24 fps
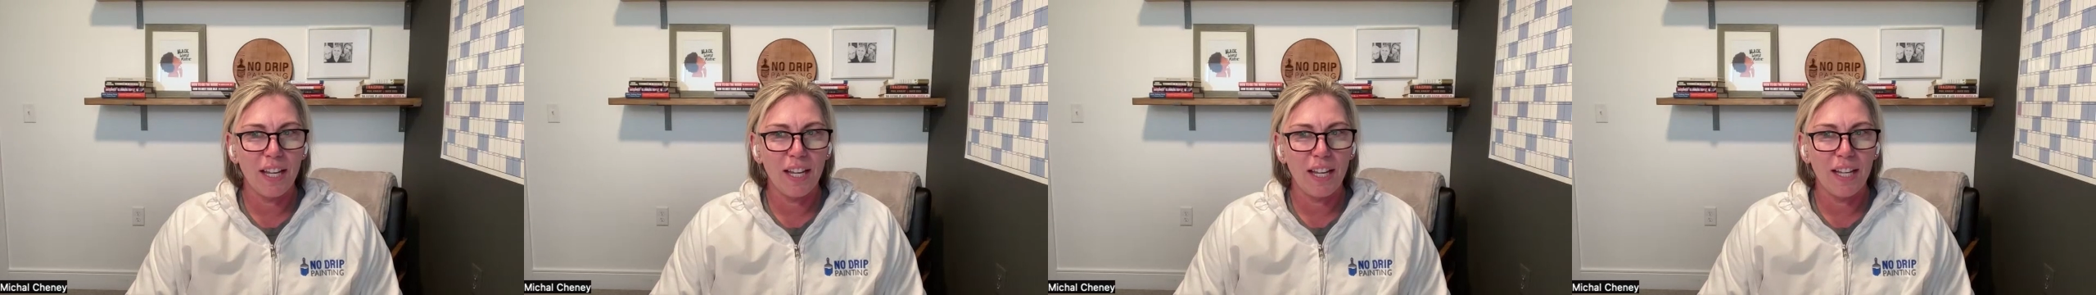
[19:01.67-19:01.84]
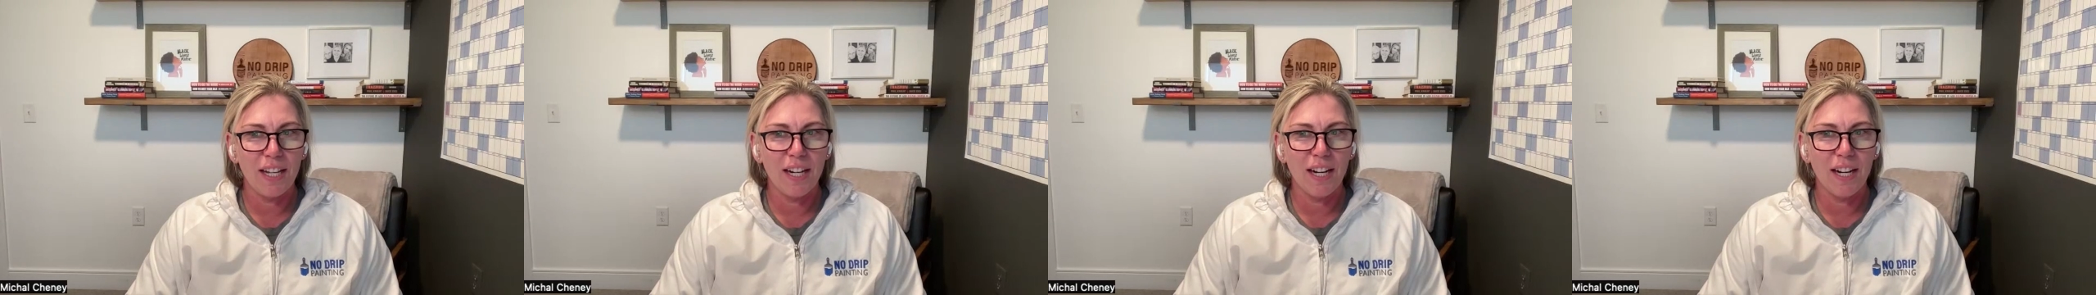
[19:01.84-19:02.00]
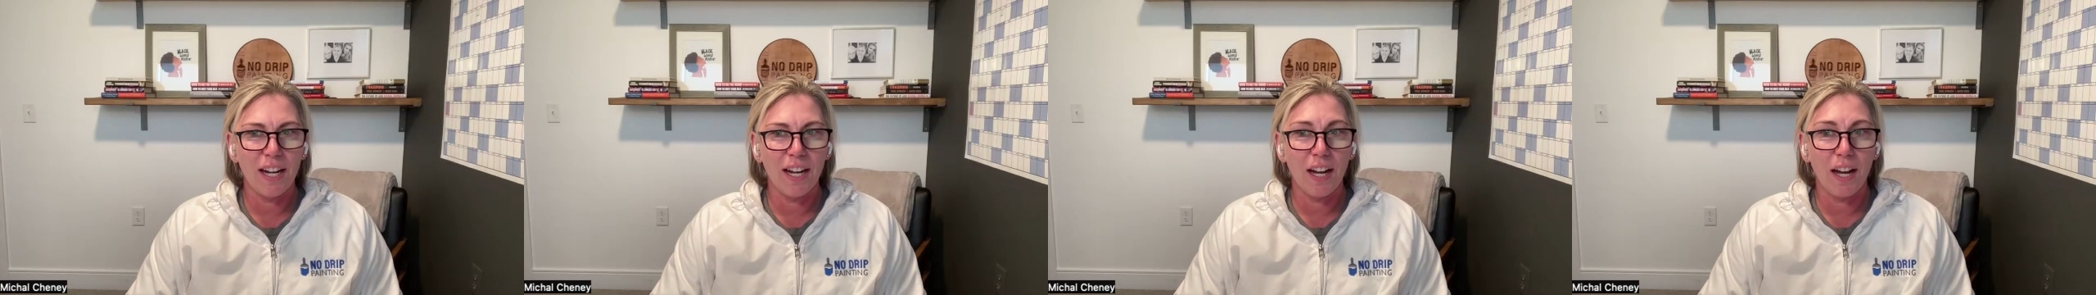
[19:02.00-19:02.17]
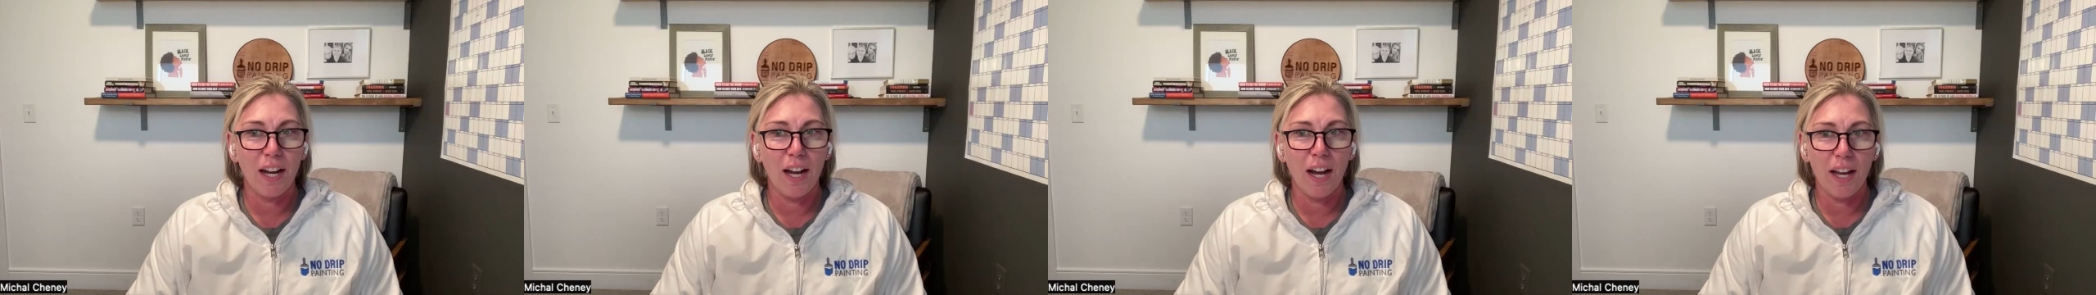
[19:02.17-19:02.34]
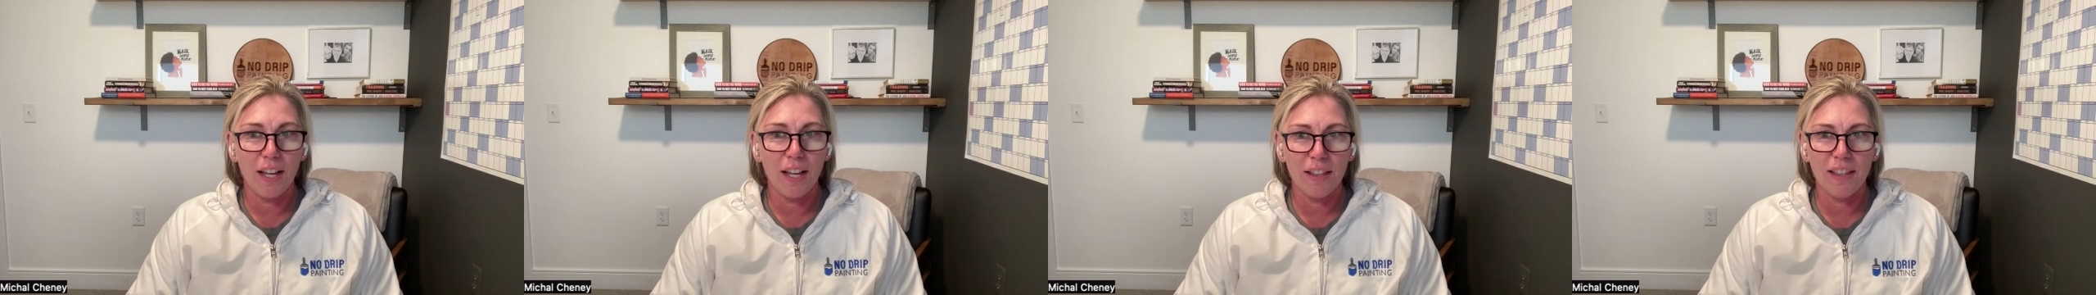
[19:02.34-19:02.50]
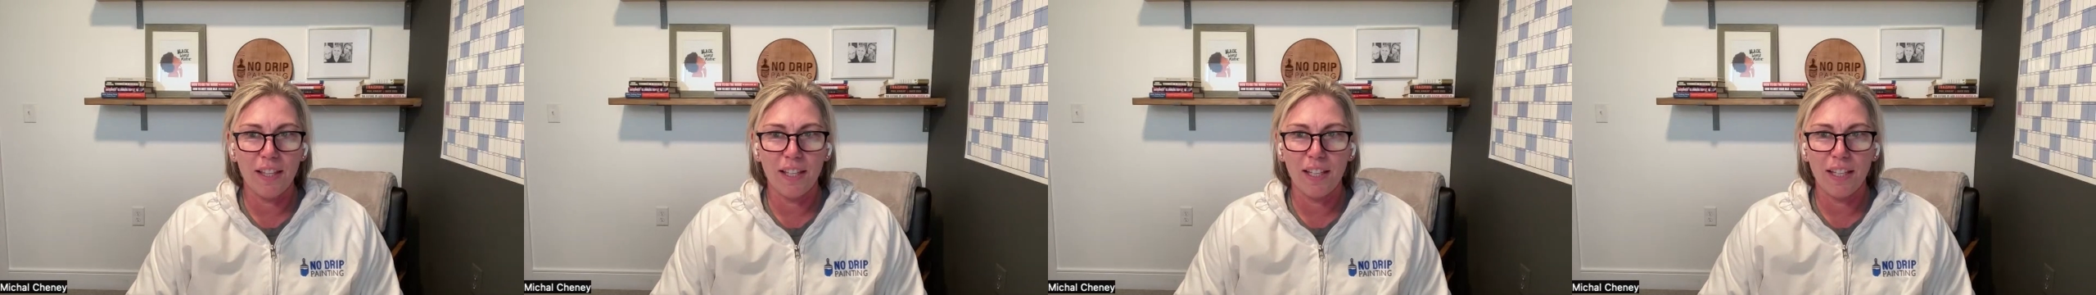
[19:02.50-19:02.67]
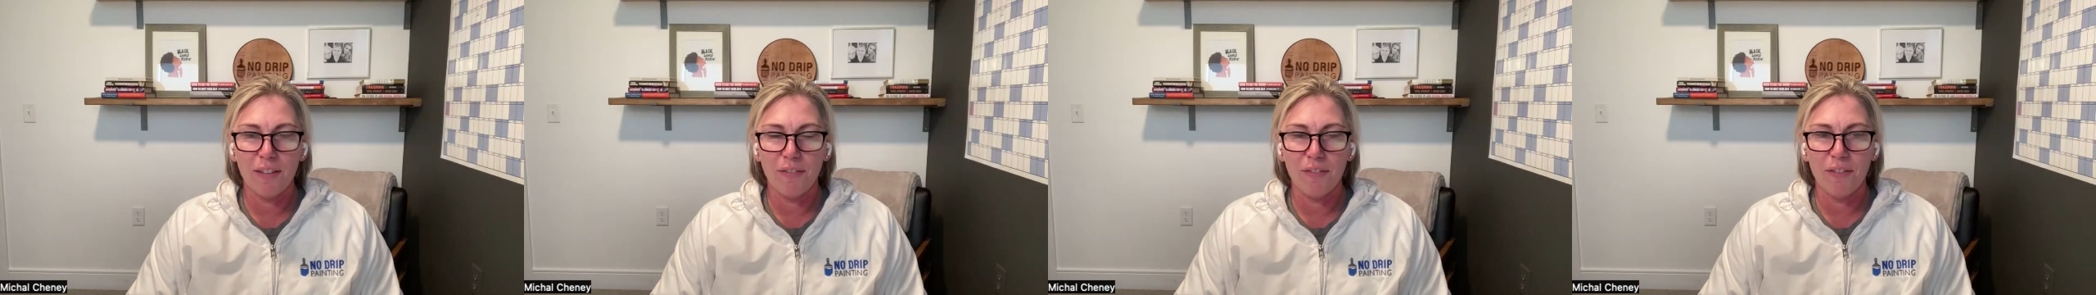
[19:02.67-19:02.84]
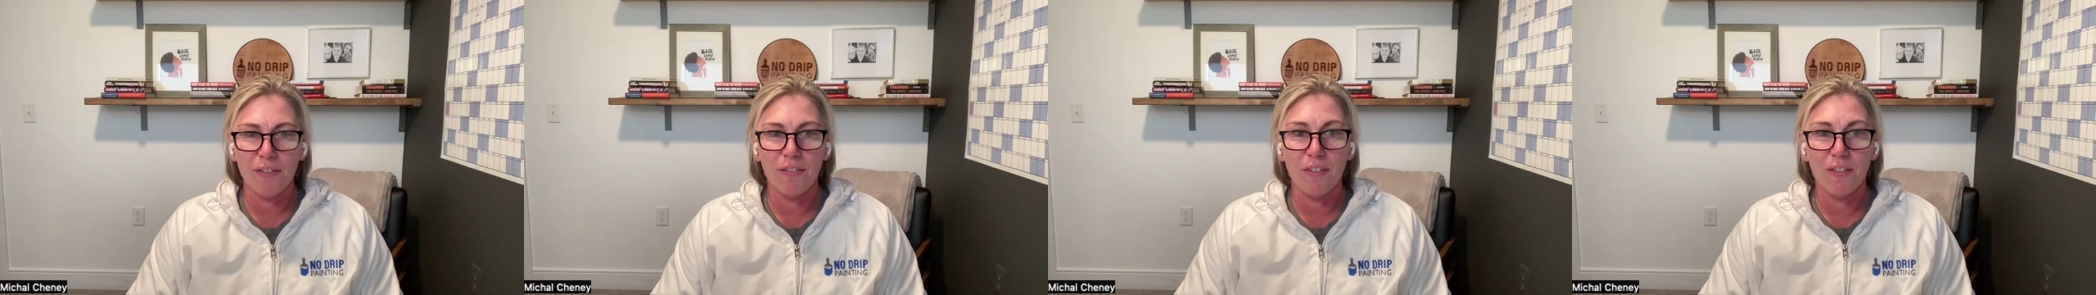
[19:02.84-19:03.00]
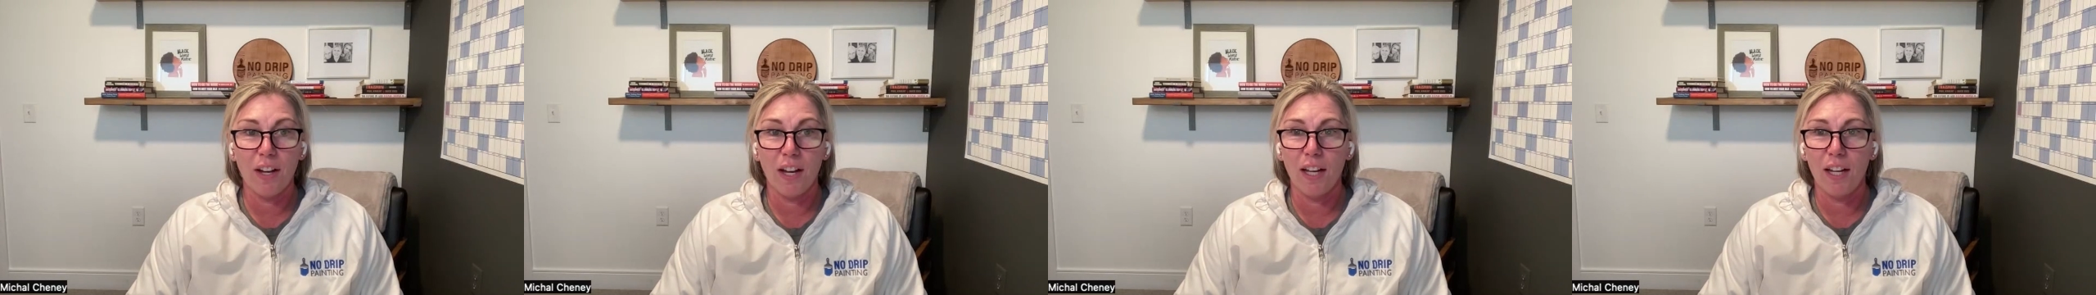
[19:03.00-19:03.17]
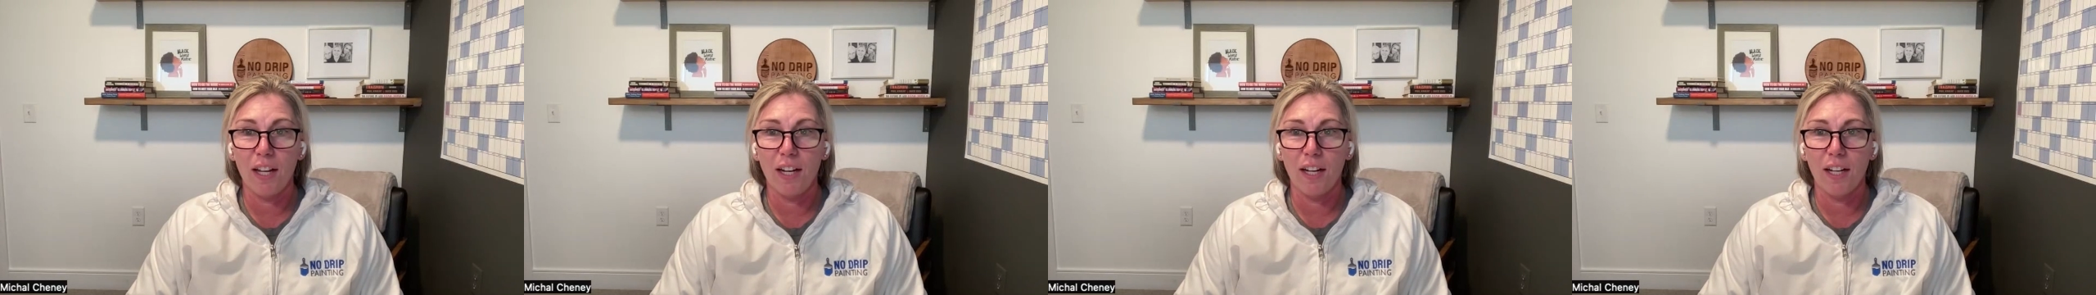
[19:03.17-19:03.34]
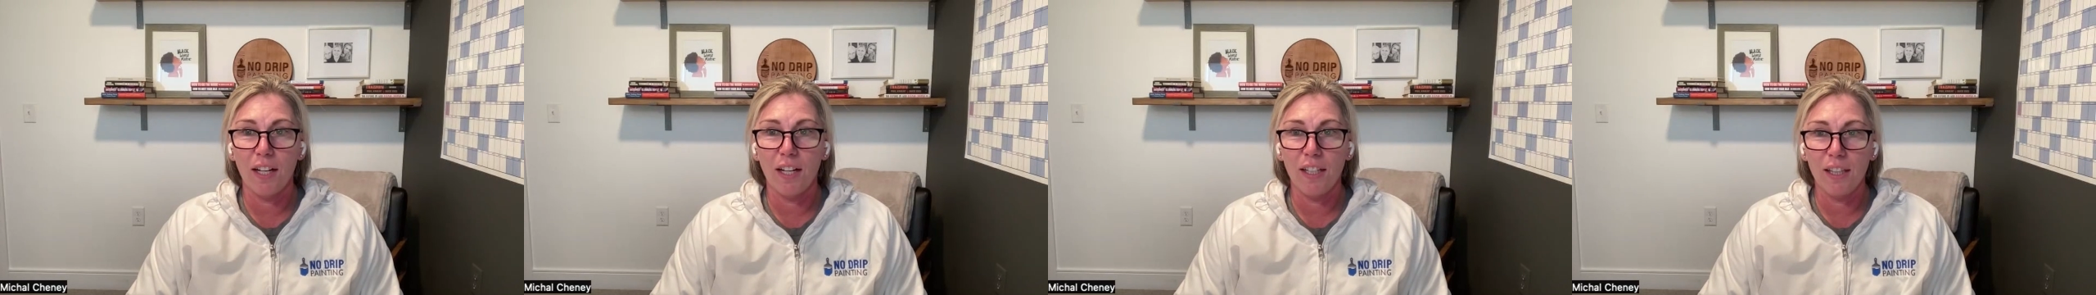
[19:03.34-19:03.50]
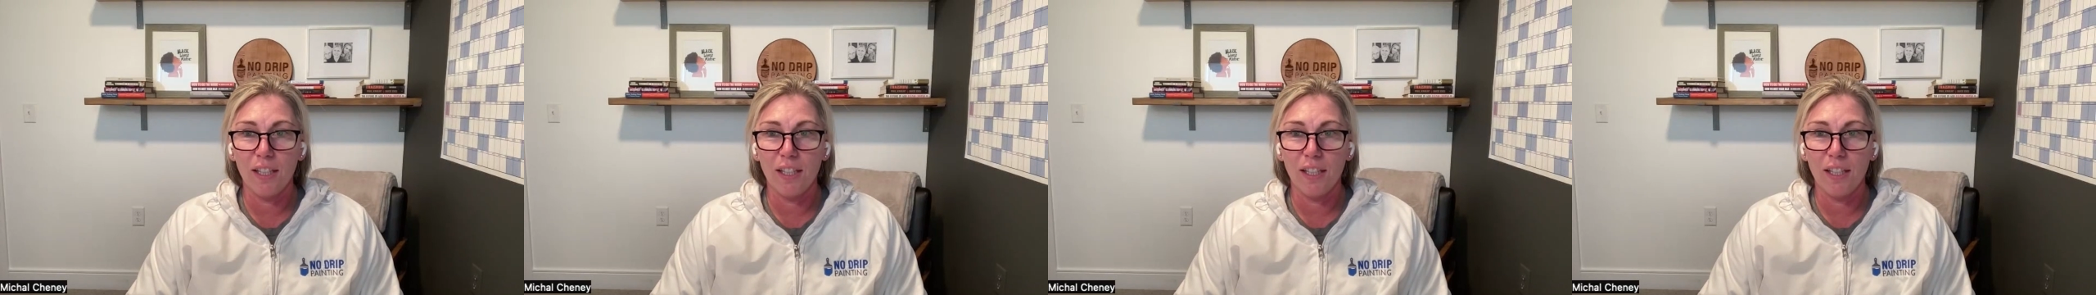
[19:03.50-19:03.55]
And I think if you've got